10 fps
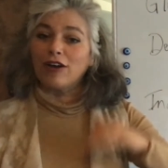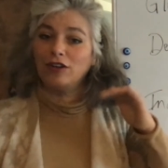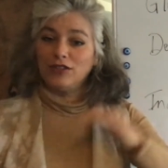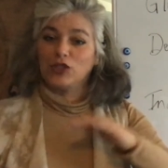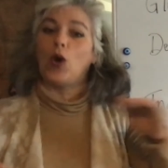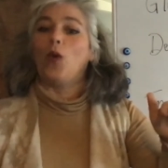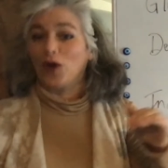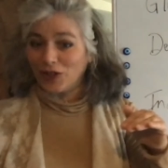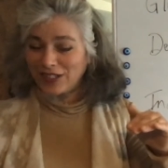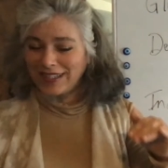
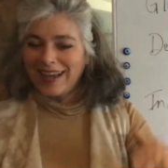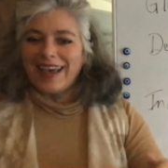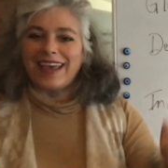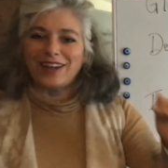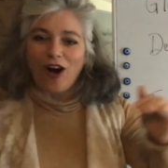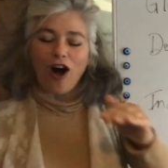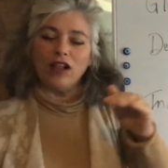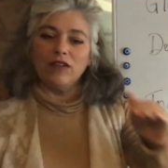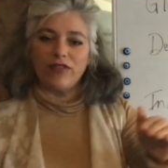scores in all of